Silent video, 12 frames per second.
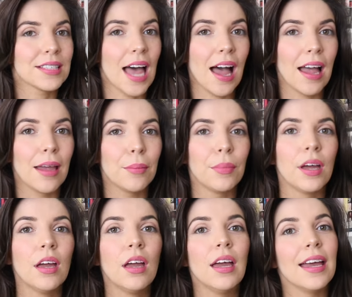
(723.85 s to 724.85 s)
time.
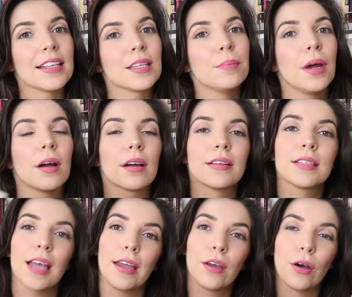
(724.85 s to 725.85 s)
It's American
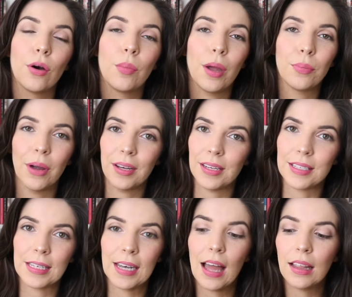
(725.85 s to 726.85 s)
Psycho by Bret
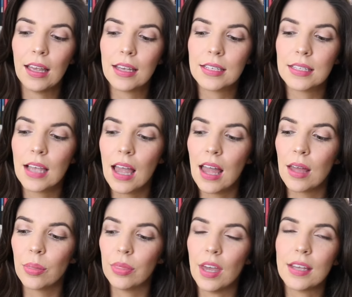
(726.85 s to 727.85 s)
Easton Ellis.
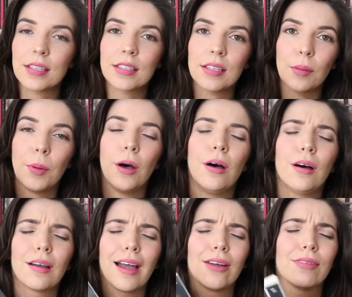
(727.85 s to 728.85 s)
This
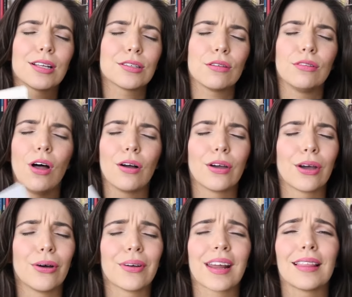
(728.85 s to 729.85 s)
book I read so long
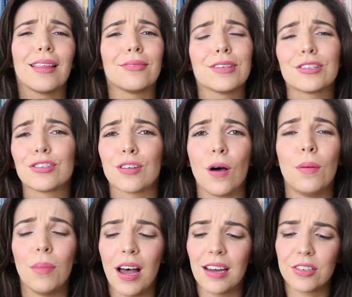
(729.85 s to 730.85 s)
ago and I loved it
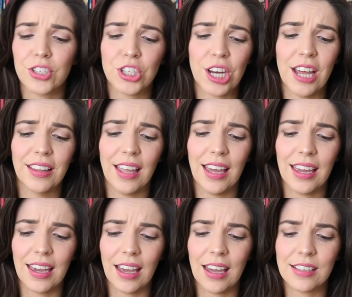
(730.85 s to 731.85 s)
so much, and
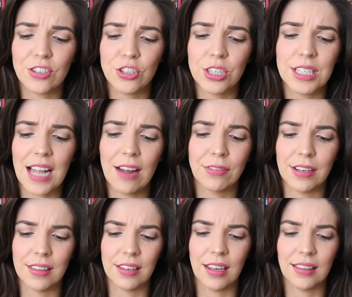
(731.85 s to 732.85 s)
like, it's just
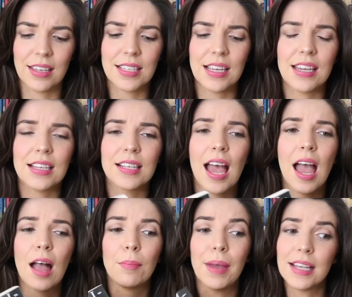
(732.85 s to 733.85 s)
everything. This is
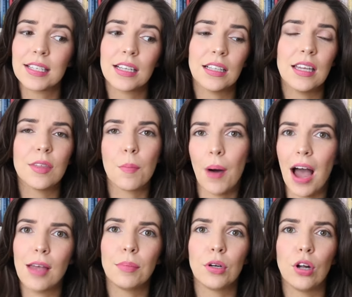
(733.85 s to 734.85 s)
basically the
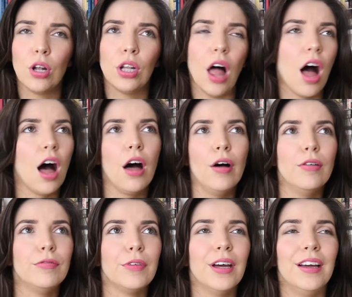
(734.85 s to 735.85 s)
Bible of